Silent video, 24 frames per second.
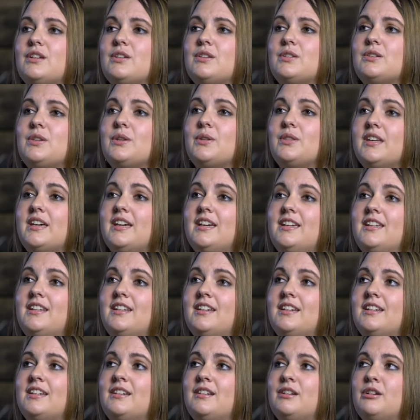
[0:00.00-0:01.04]
So
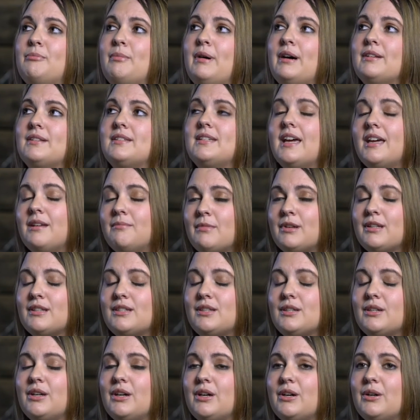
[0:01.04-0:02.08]
then, about 10
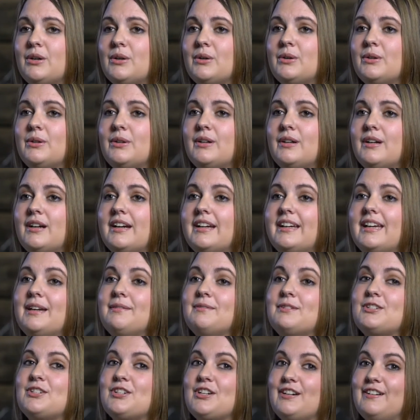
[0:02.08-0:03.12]
months ago, I
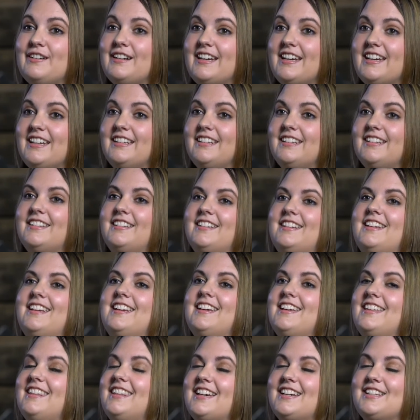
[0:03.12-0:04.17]
came to Trailhead,
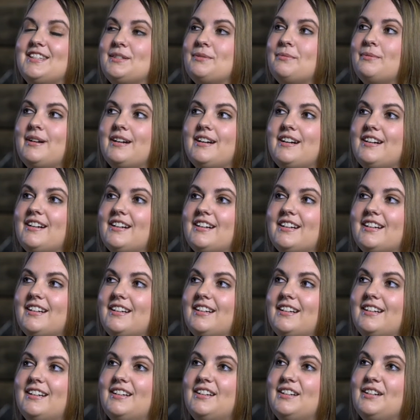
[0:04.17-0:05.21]
and that's where
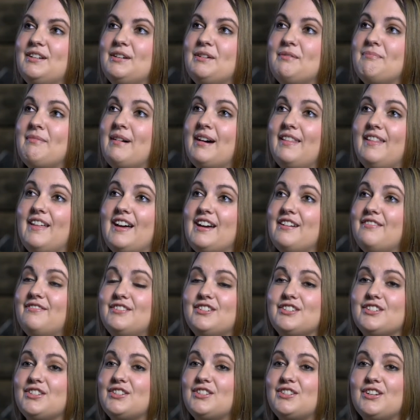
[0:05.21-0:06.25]
my life
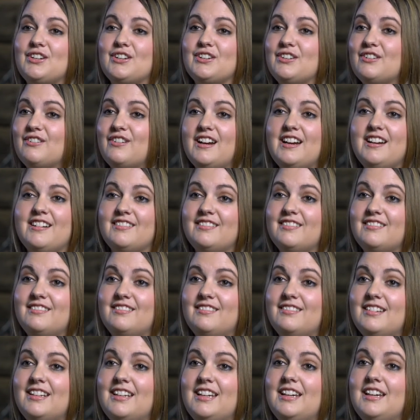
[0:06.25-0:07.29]
just turned
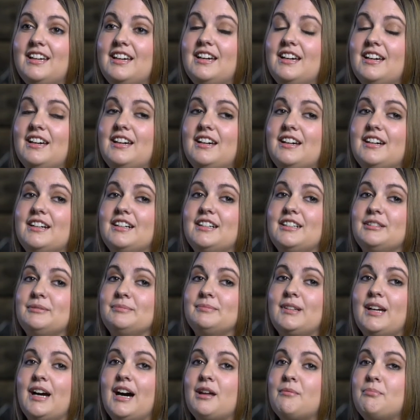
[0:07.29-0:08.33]
around.
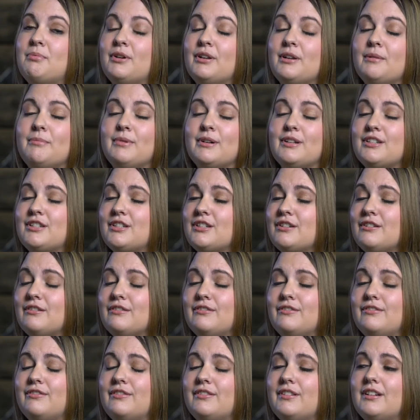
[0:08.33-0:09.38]
God put a bunch
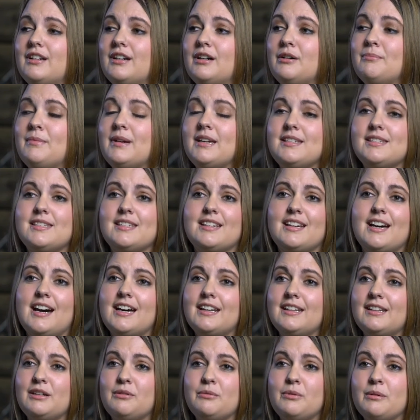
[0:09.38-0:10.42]
of amazing
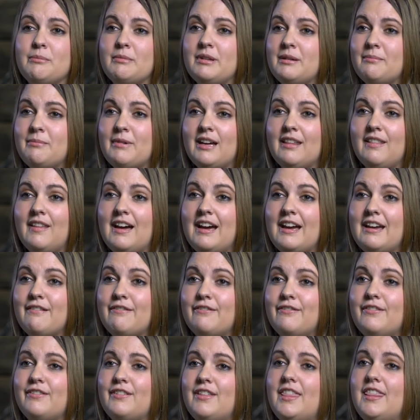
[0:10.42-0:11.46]
godly women in my
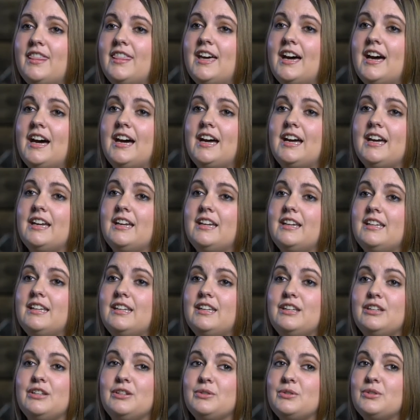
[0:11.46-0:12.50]
life that
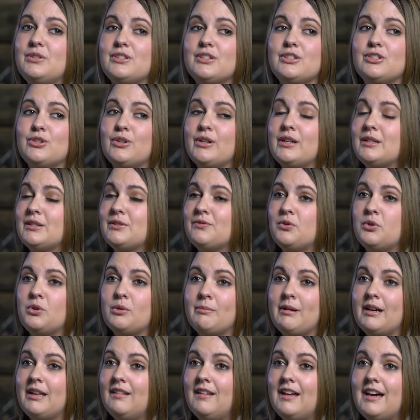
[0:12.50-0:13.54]
He used to
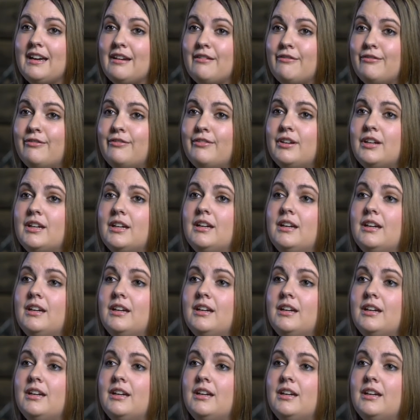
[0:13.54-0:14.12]
transform my life.